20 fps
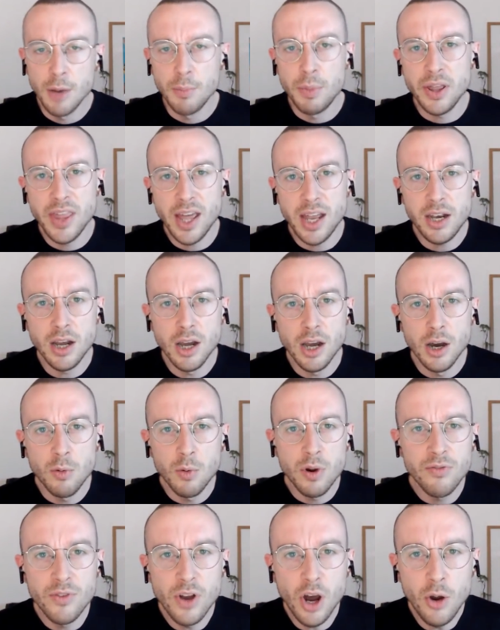But then
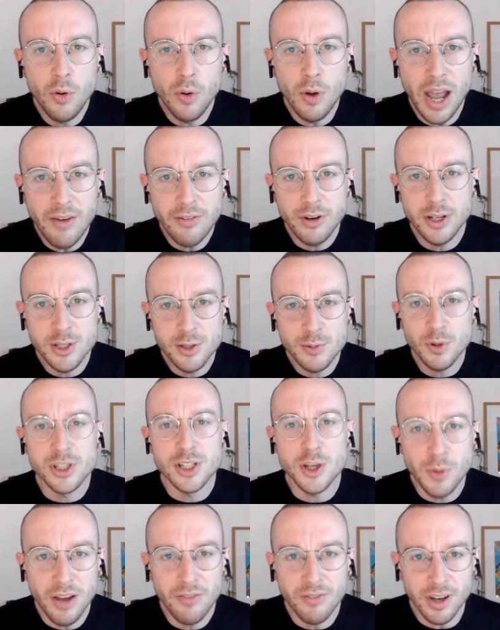with no evidence
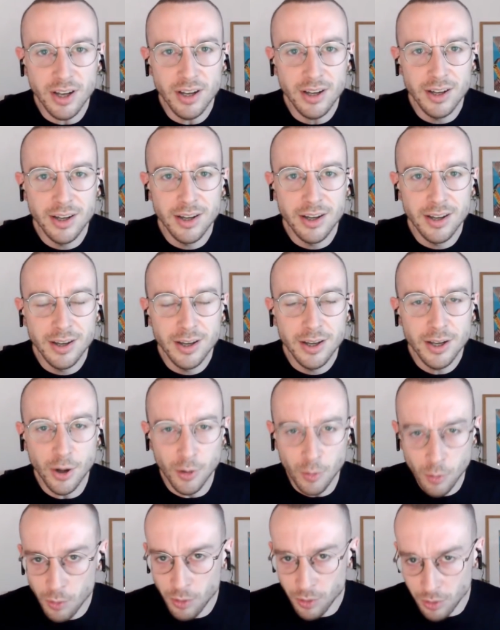whatsoever, you
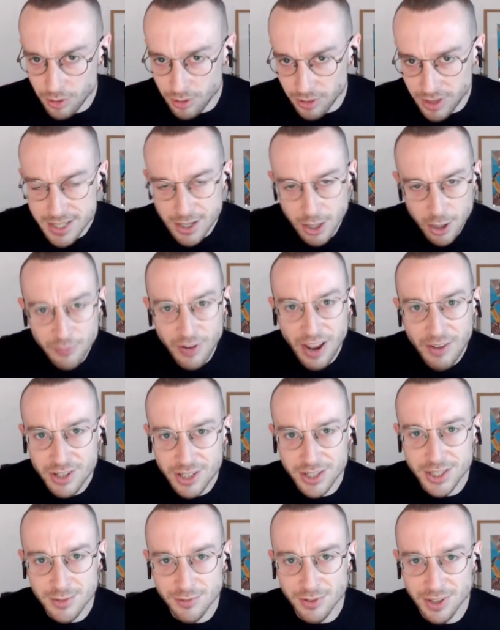know, there's a lot of
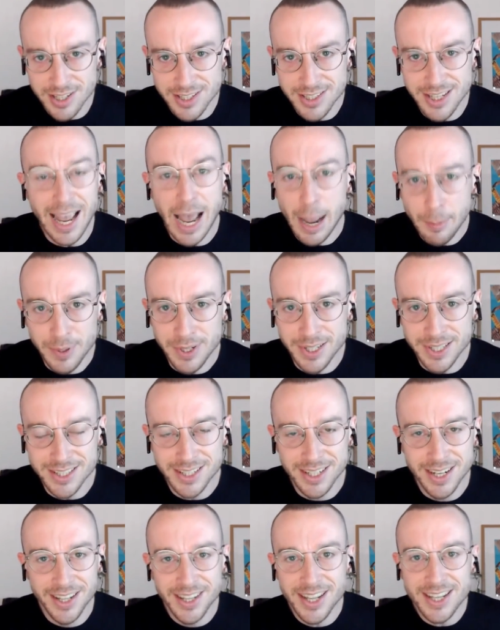evidence for this. It happened.
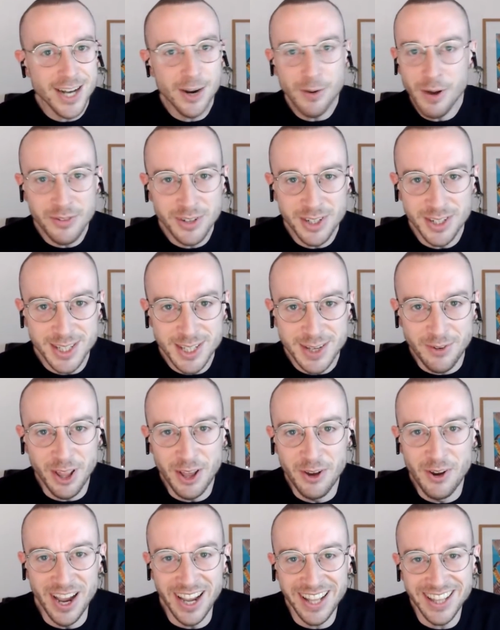There's no evidence for
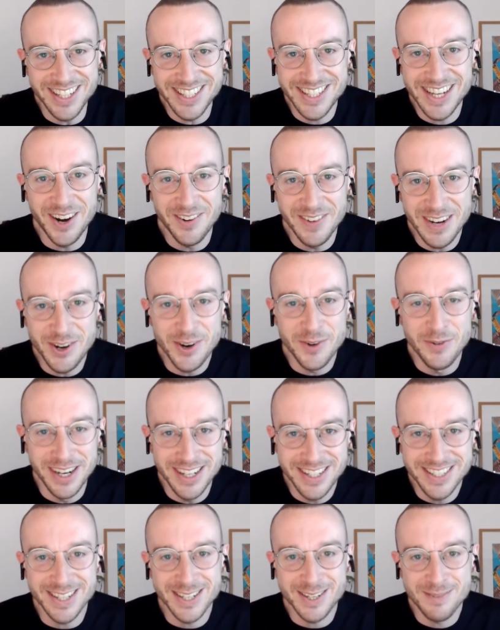the fact that Jeremy Corbyn
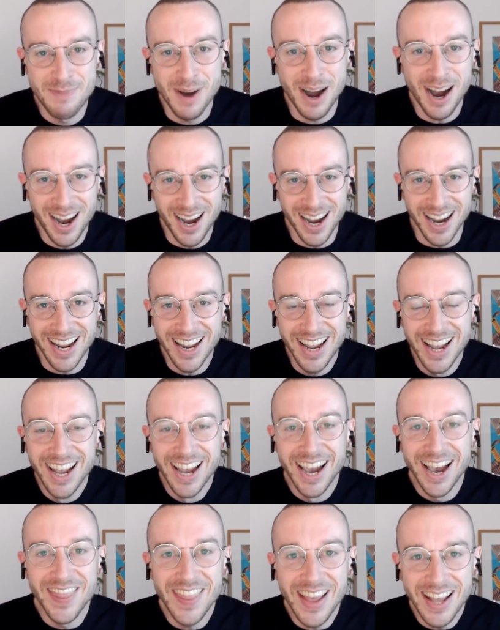is a spy.
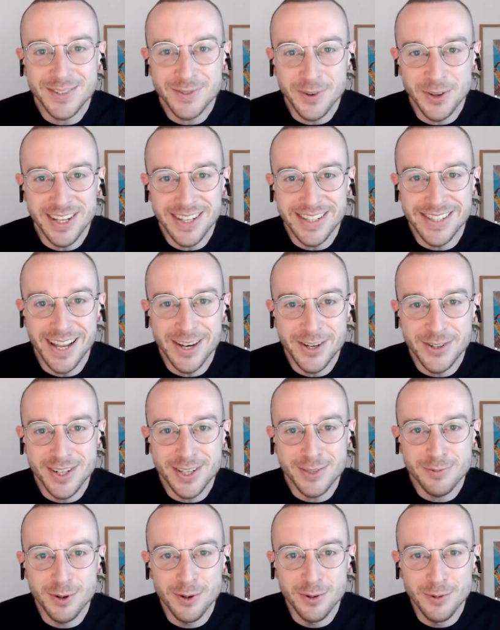And that's what these
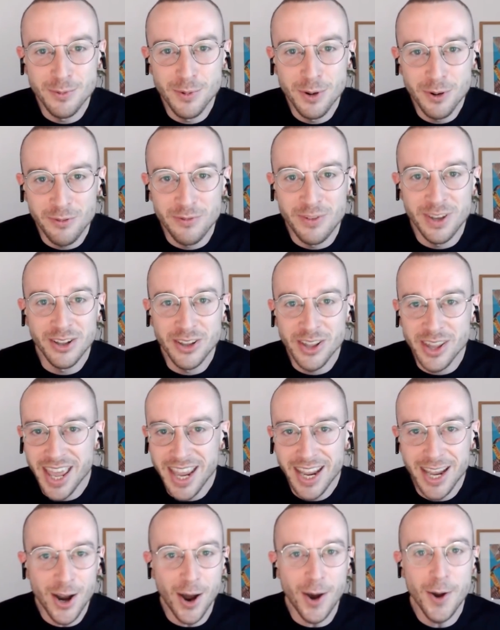centrists will feel that
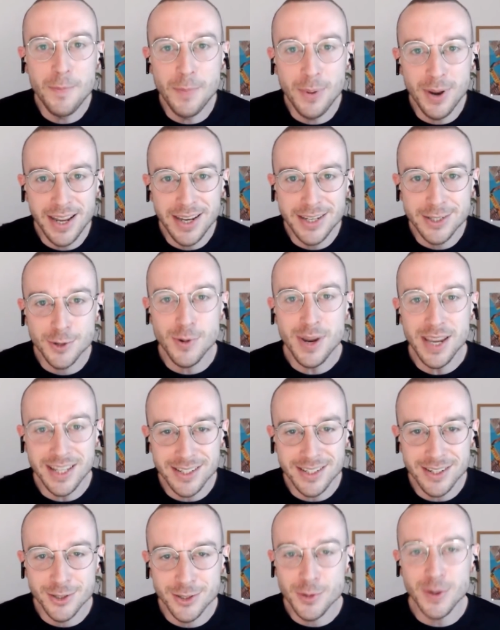they can openly
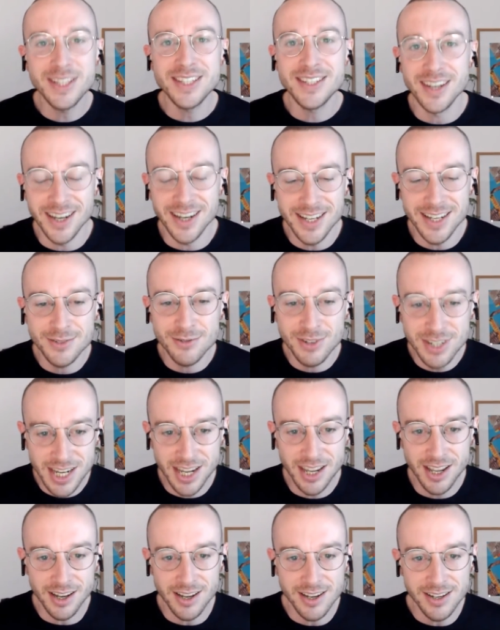tweet on Twitter. It's
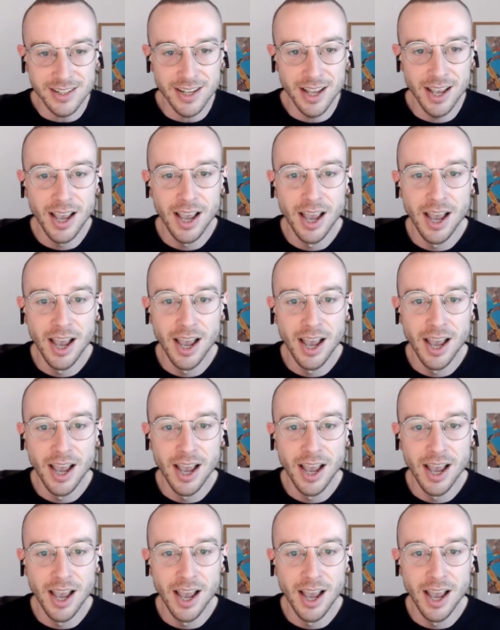ridiculous.